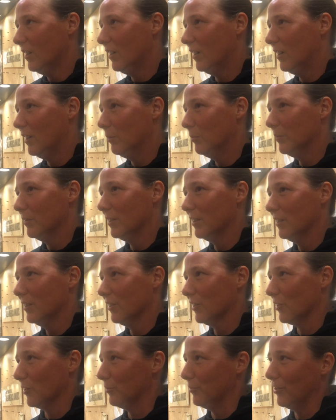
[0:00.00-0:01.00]
Um,
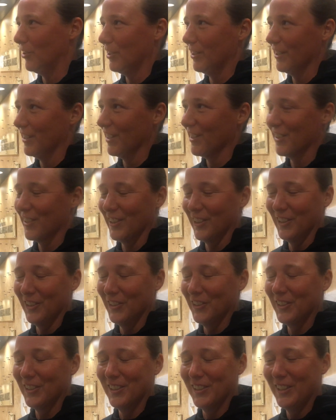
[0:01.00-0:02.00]
so far, it doesn't
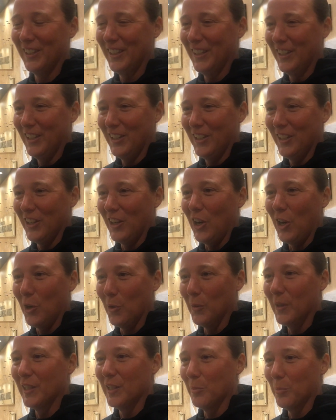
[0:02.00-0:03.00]
look
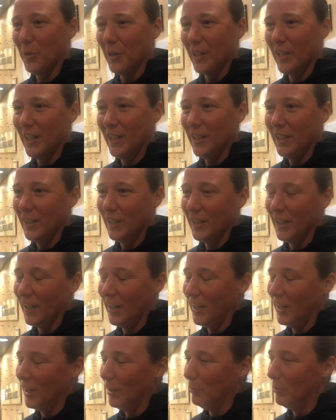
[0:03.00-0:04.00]
always pretty
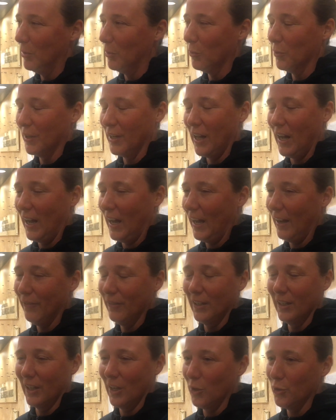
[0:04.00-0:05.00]
um, but we're not
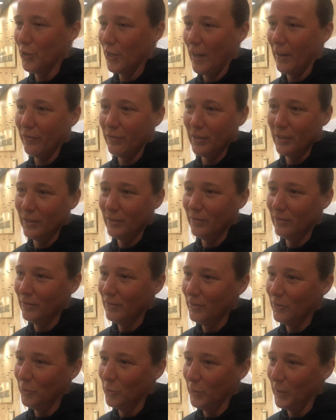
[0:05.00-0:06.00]
having to coach effort.
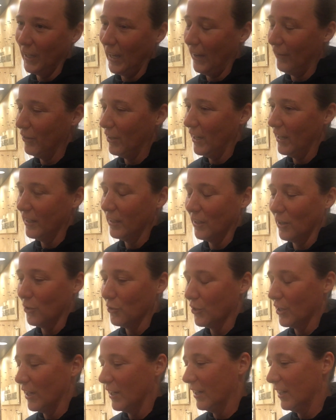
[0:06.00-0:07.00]
We haven't had to
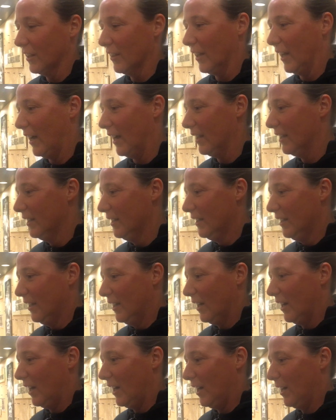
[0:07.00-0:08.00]
coach any of that.
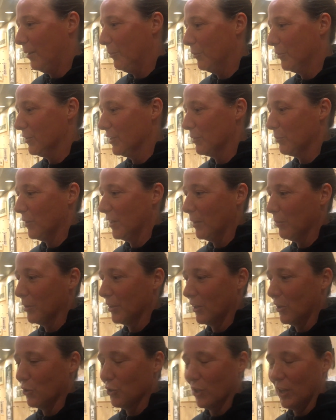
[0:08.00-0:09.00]
Um, we've just been able to
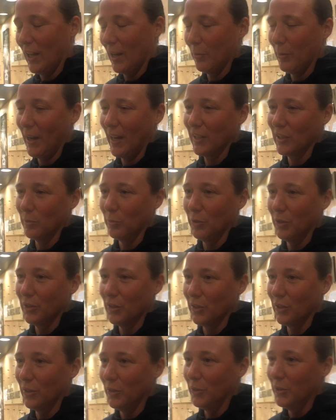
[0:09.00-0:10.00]
coach a lot of basketball.
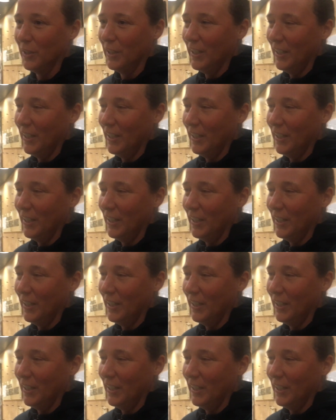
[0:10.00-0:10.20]
So